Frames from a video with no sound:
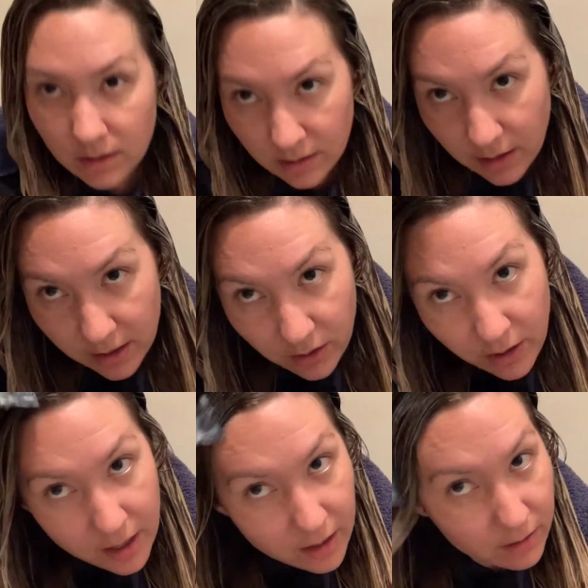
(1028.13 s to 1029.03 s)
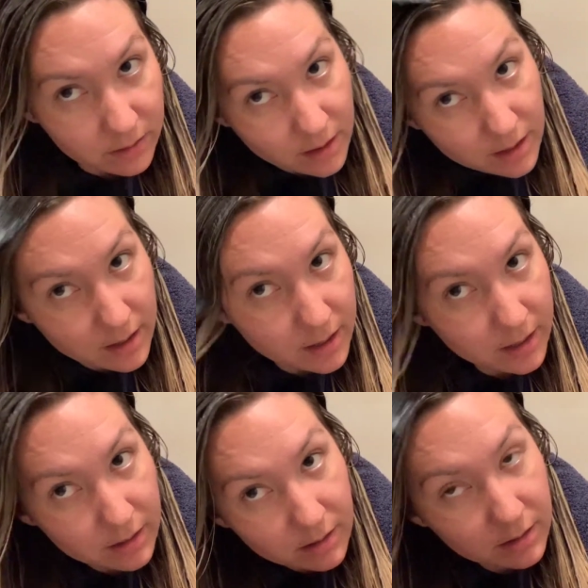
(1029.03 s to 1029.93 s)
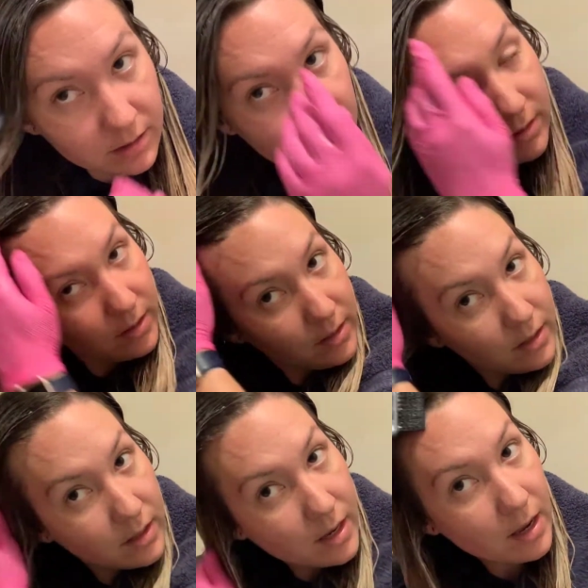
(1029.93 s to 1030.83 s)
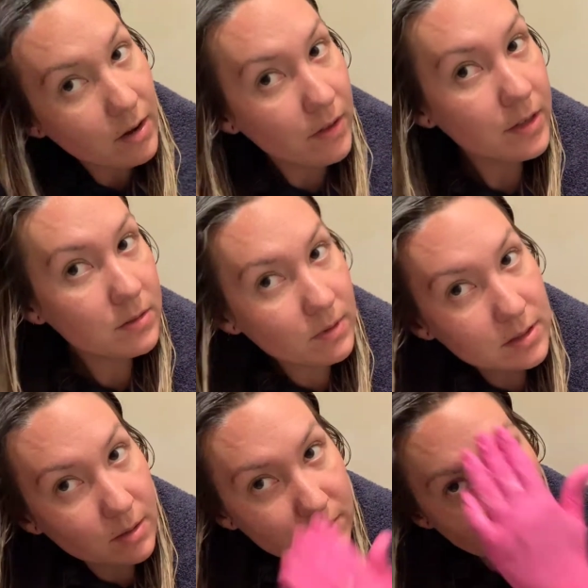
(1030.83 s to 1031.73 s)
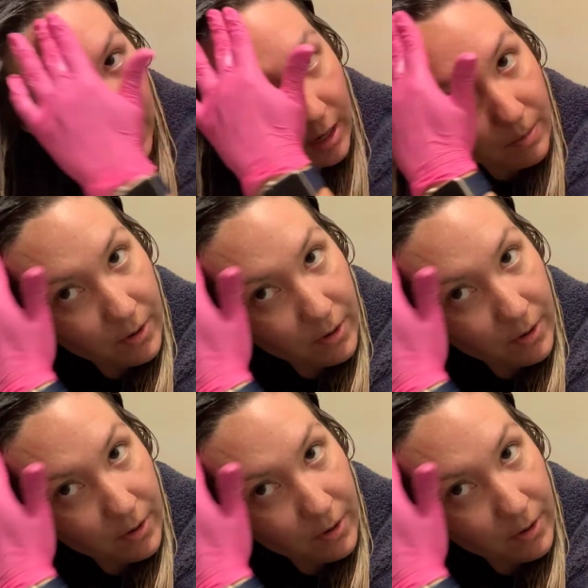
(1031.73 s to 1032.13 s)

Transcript: that your hairline and all these ones up top